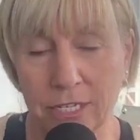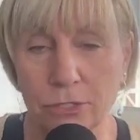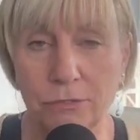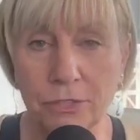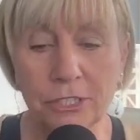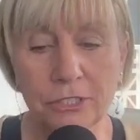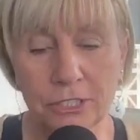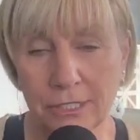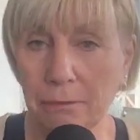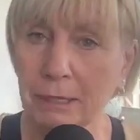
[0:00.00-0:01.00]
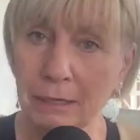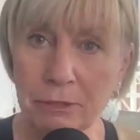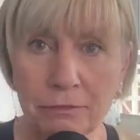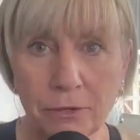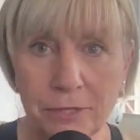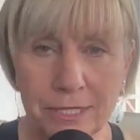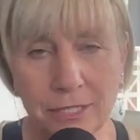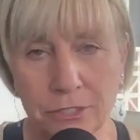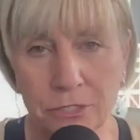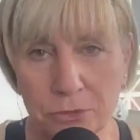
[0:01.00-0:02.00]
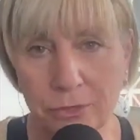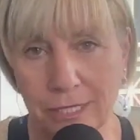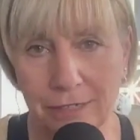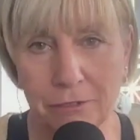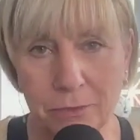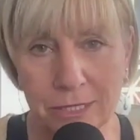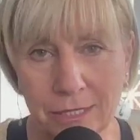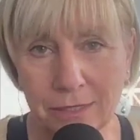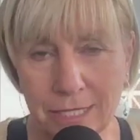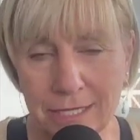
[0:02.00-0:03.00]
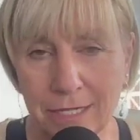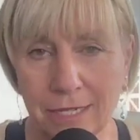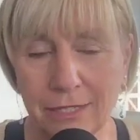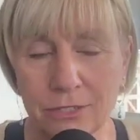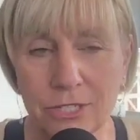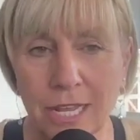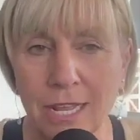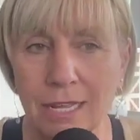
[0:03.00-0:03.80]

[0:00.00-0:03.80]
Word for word: So if you think you're just going to pick up your phone and tell your story and everyone's going to listen, there's